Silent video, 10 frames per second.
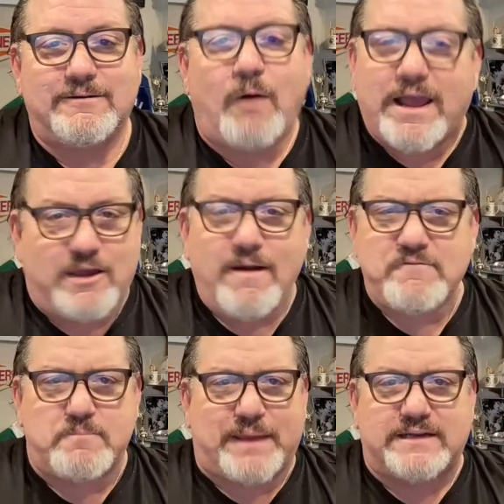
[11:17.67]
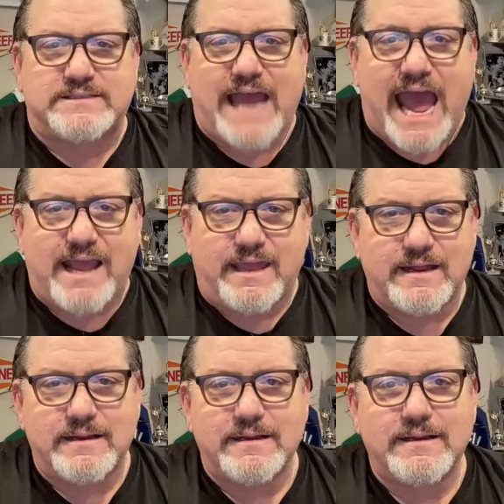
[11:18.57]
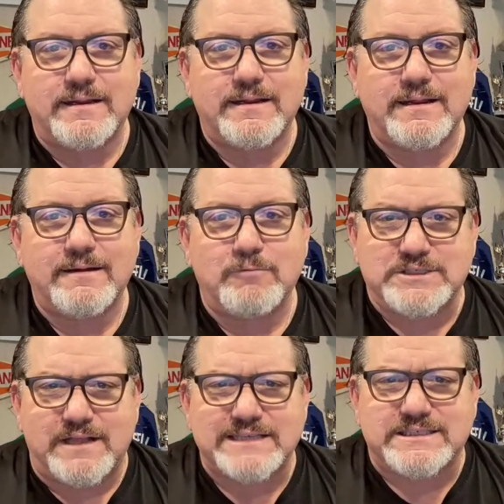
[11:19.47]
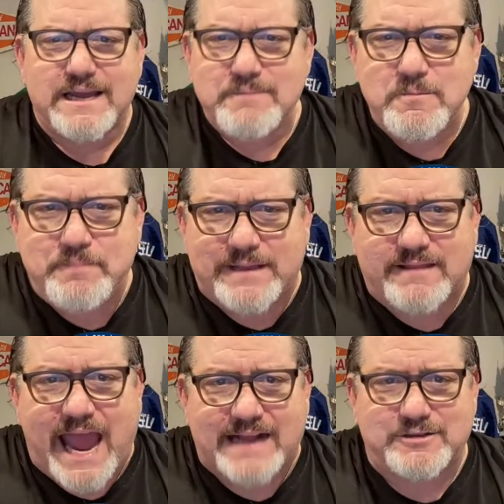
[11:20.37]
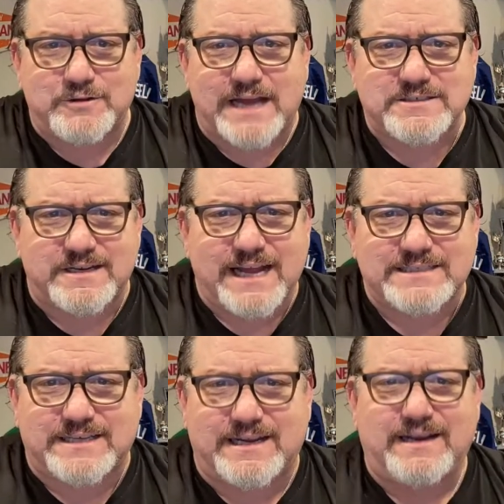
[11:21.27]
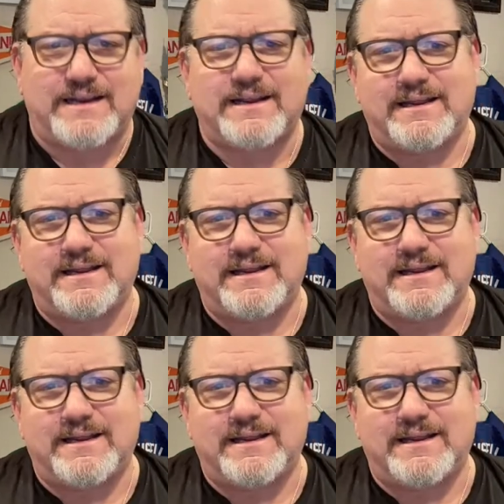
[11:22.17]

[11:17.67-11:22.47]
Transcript: Why, you haven't beaten Dak. When's the last time you beat Dak? 2019?